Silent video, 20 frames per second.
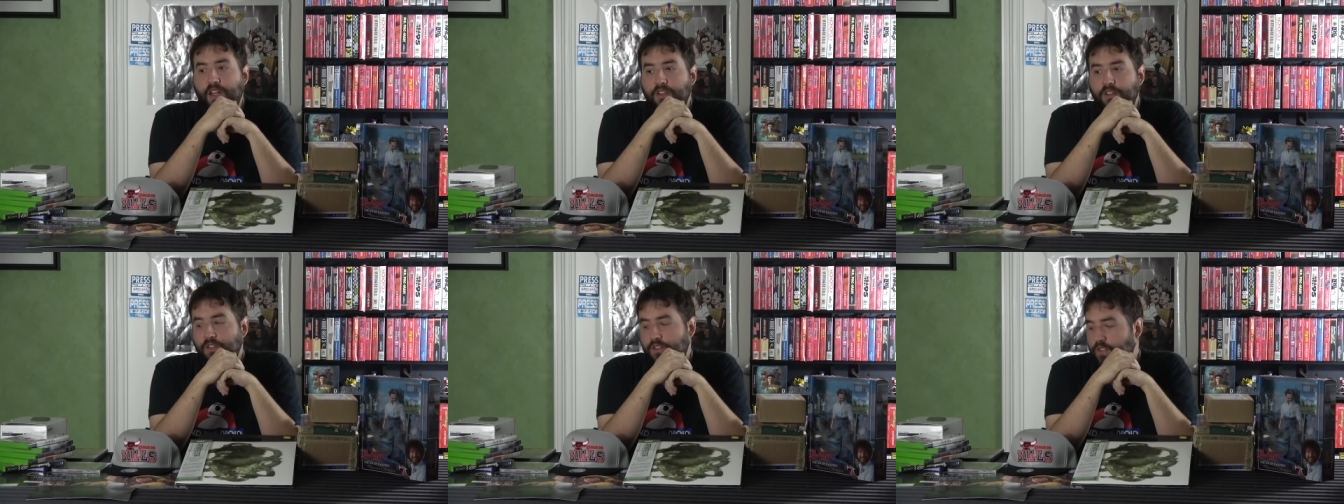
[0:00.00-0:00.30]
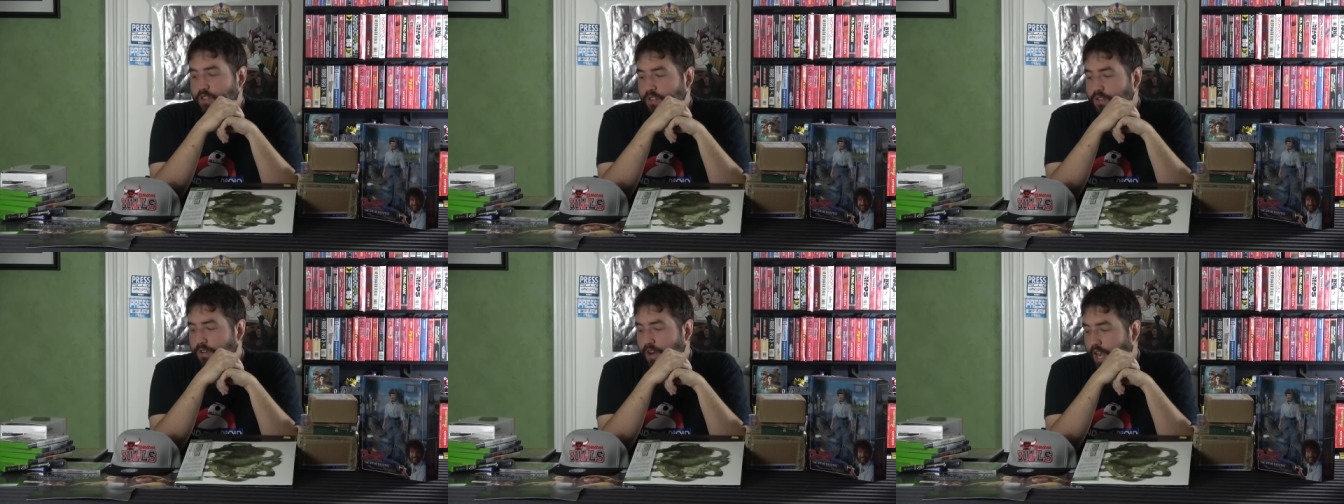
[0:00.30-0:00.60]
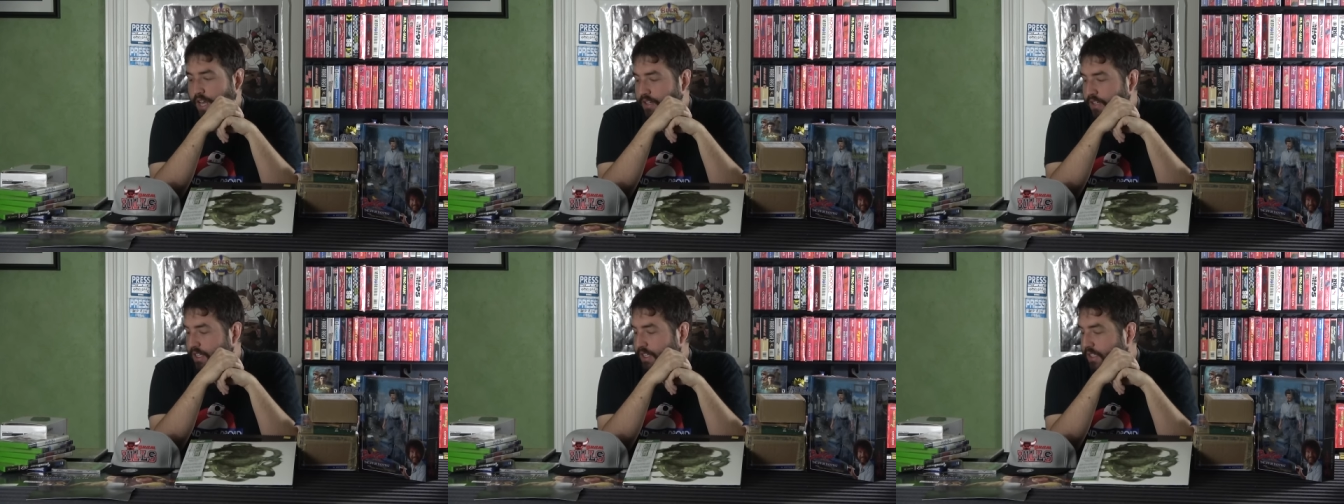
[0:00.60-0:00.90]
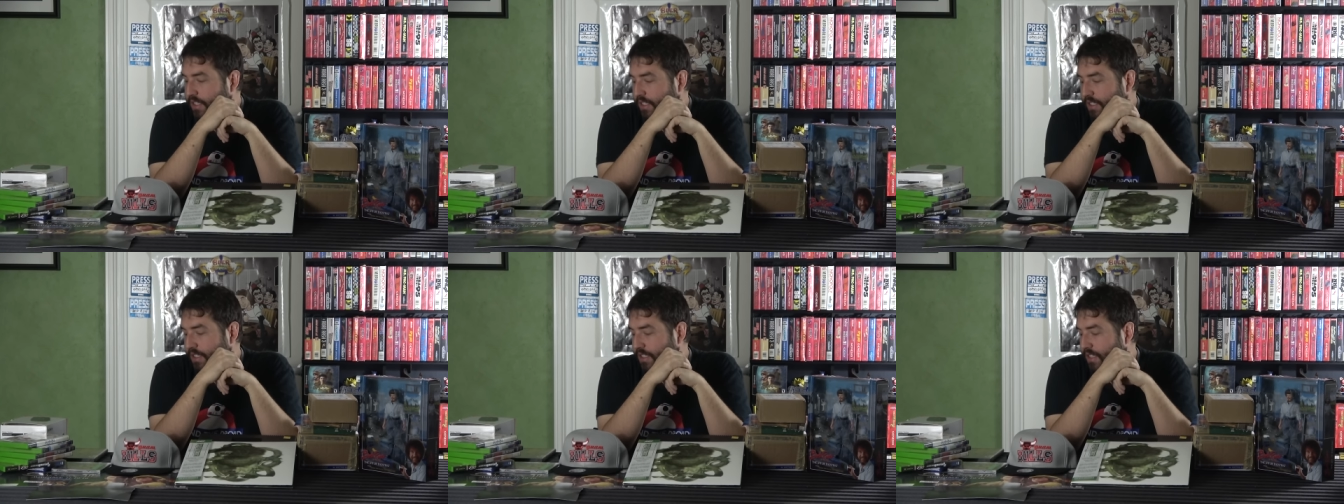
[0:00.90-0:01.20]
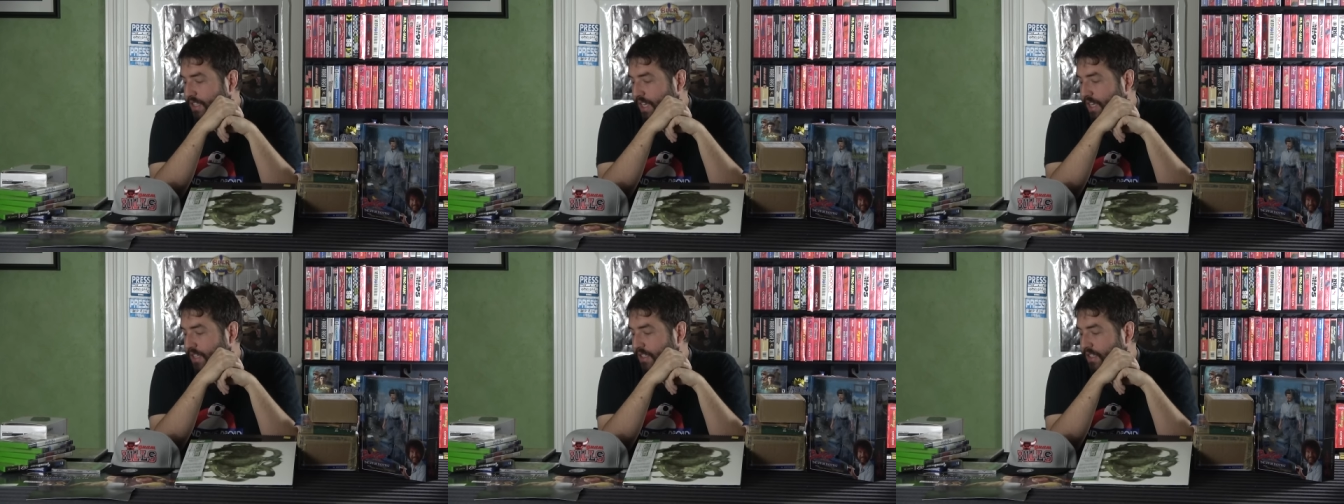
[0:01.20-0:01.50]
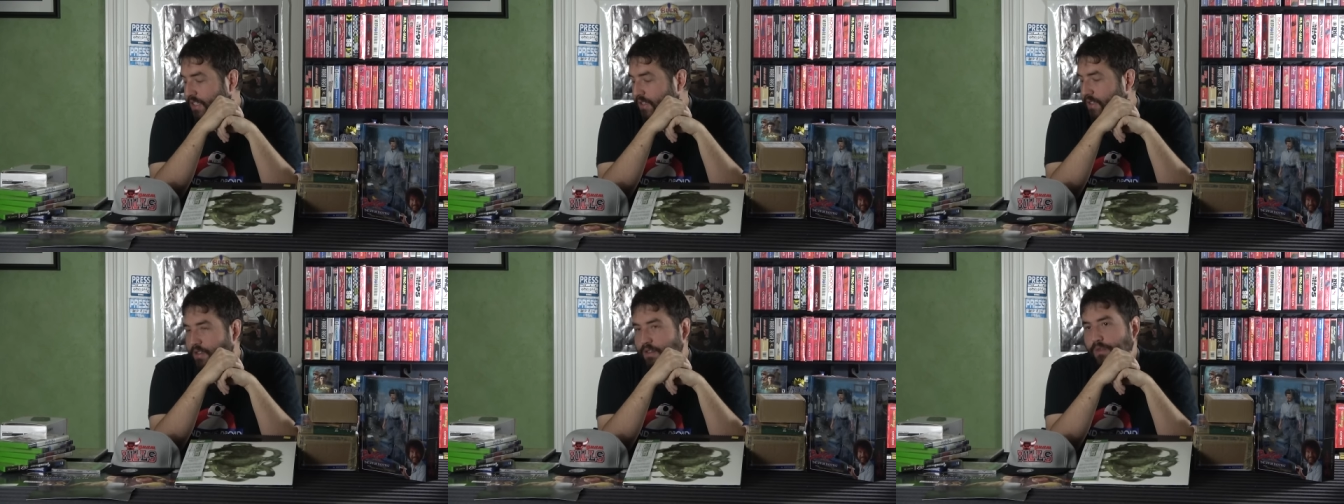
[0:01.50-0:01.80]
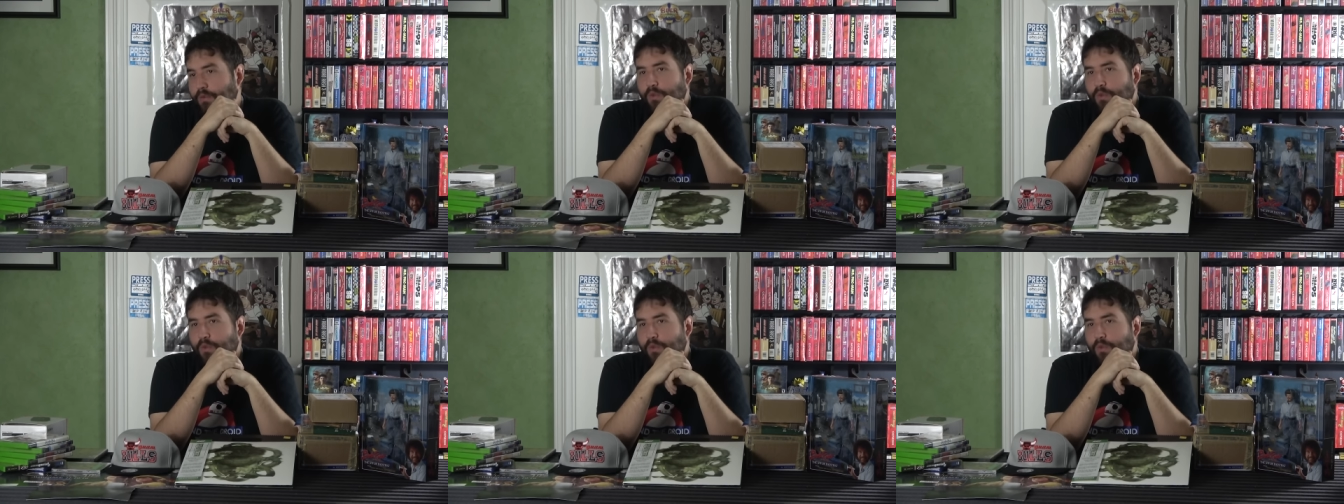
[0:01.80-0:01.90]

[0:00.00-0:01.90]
it's just tragic that the,